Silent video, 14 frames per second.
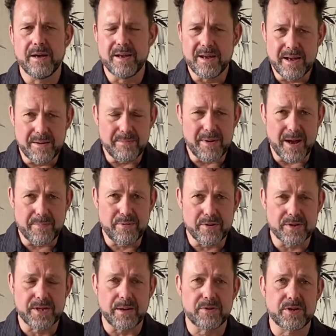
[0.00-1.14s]
In my
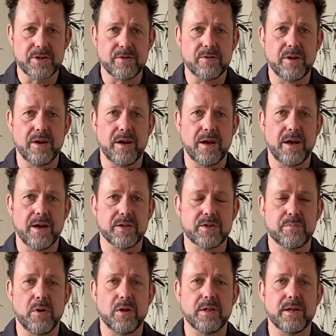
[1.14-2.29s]
perception,
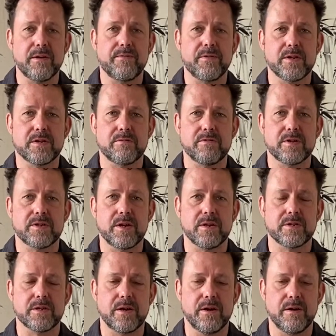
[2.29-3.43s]
small leaf is the
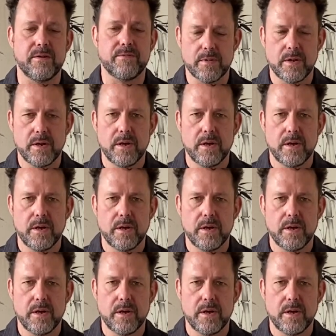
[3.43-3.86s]
result of